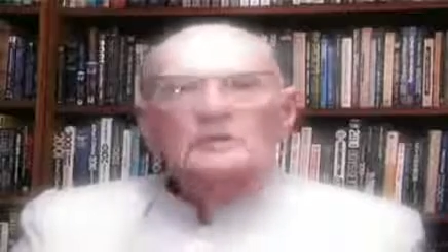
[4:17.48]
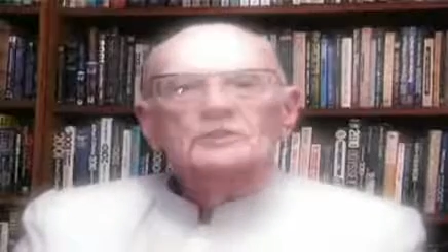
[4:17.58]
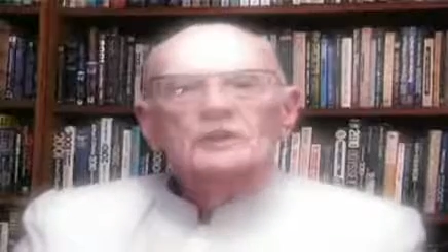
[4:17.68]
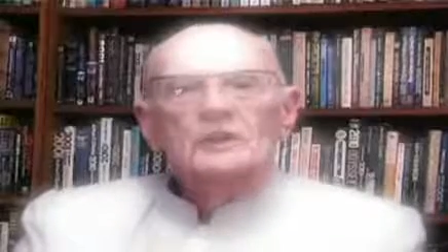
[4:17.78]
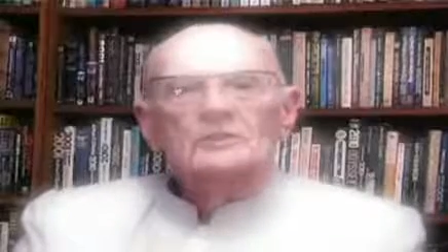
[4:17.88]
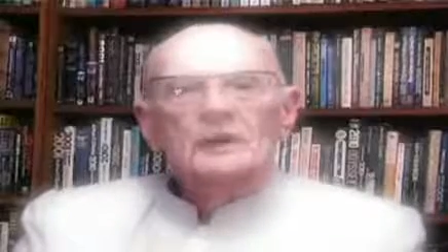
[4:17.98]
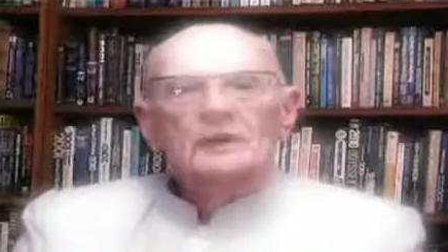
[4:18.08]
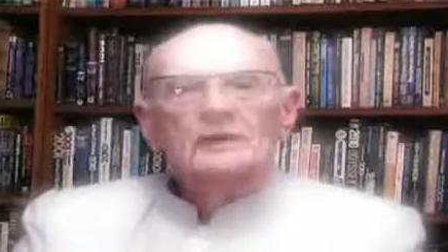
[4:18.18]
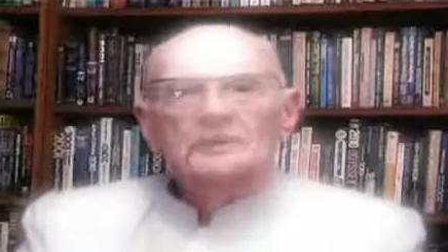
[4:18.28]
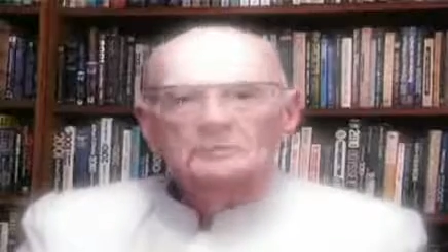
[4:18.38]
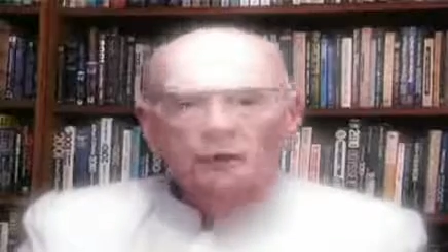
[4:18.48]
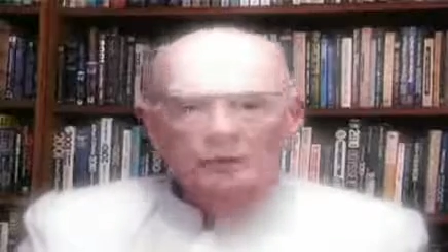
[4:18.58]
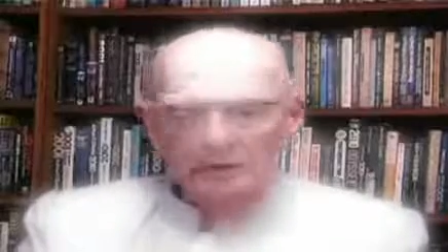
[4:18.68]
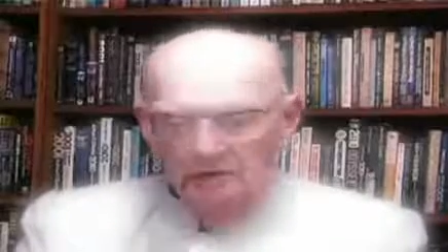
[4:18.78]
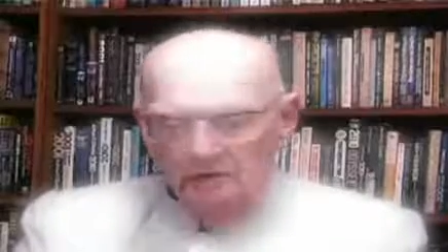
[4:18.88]
a more
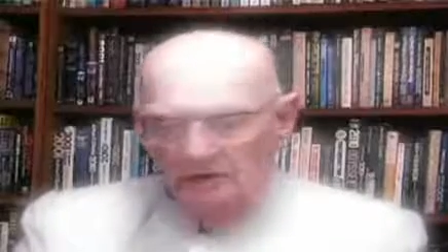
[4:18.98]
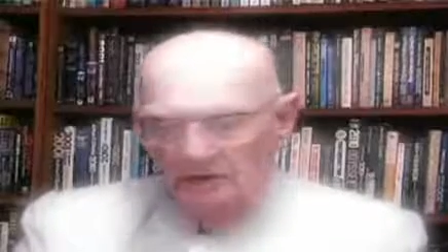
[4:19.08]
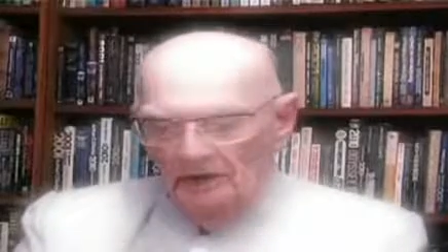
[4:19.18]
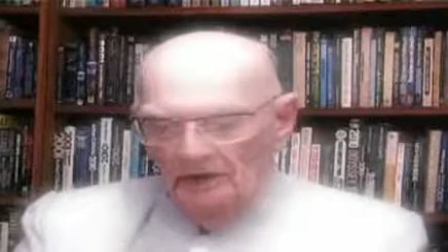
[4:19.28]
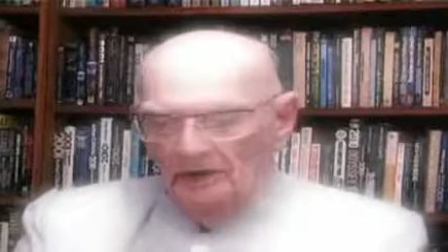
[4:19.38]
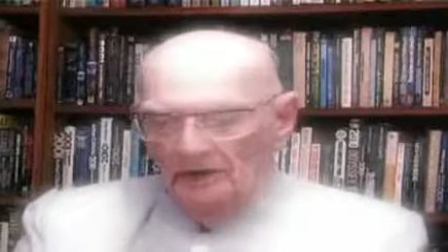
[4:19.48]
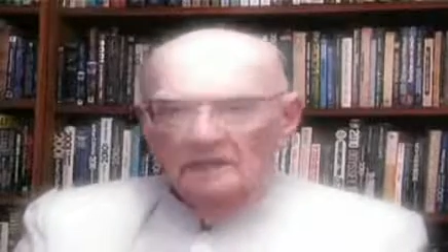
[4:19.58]
space, more straightforward